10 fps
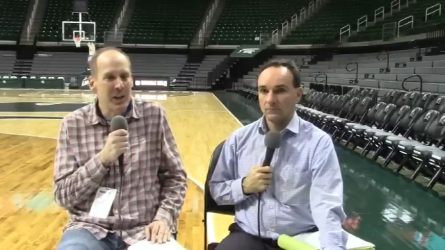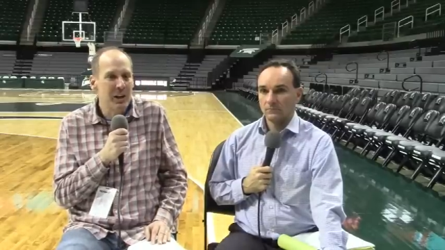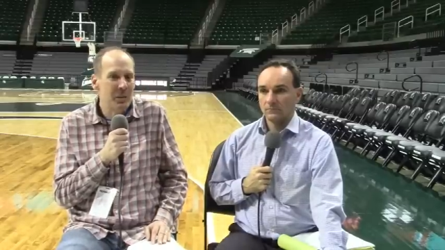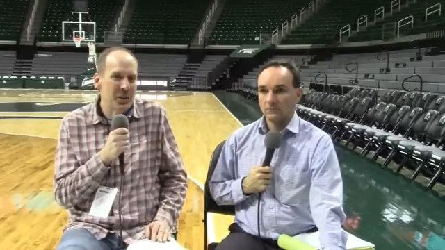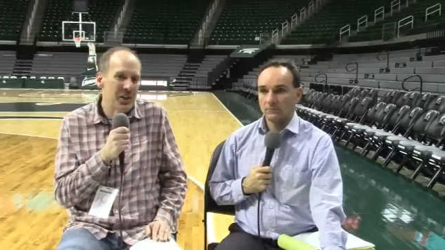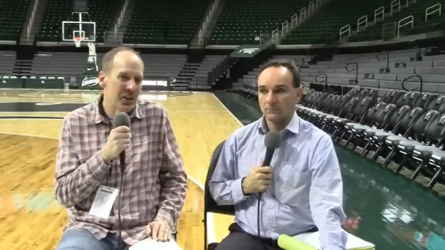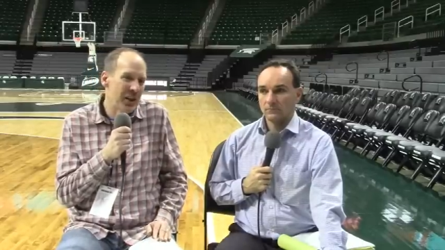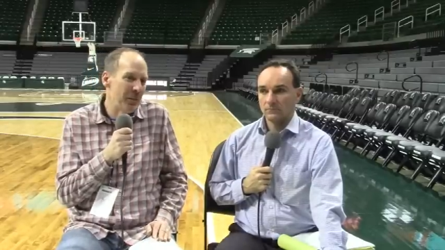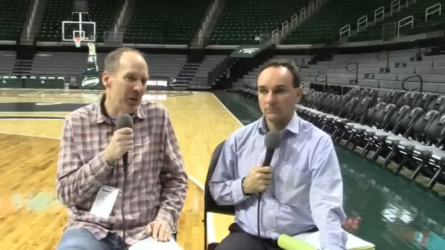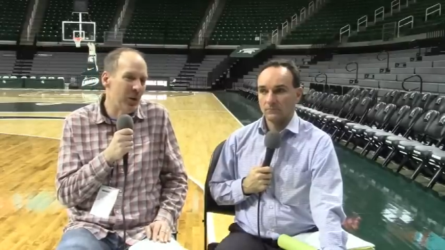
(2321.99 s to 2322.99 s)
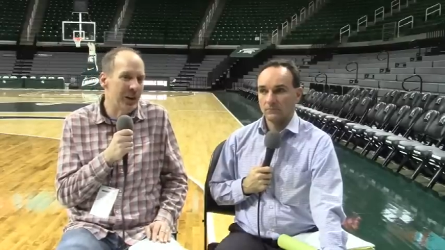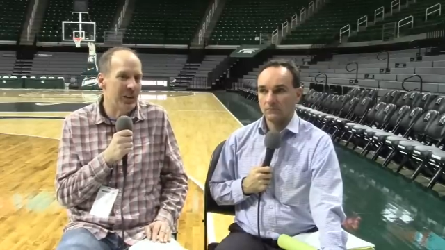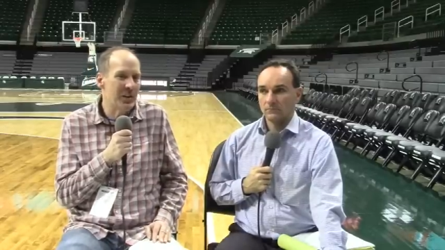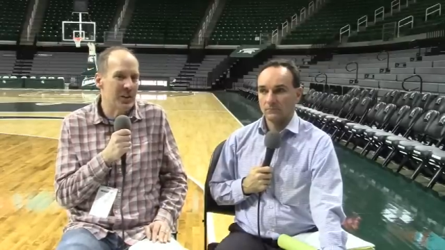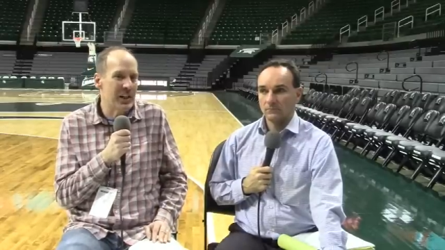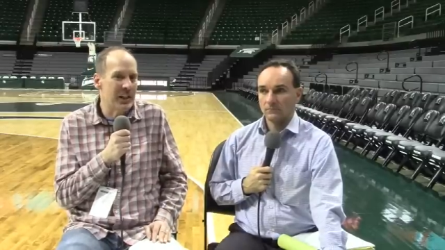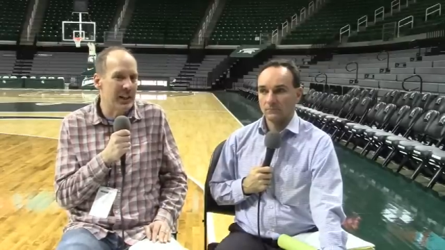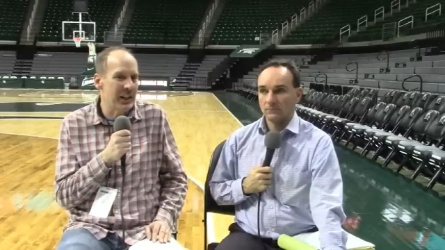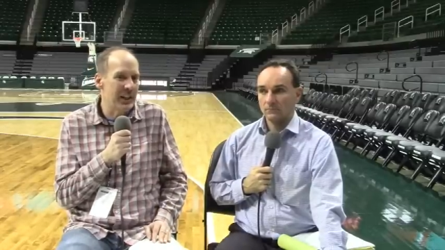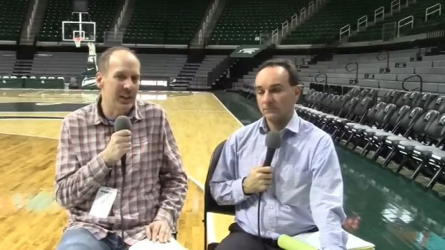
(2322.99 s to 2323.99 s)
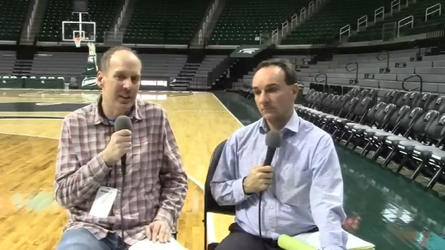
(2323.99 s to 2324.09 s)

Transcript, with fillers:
Speaker 1: Michigan State, meanwhile, is kind of getting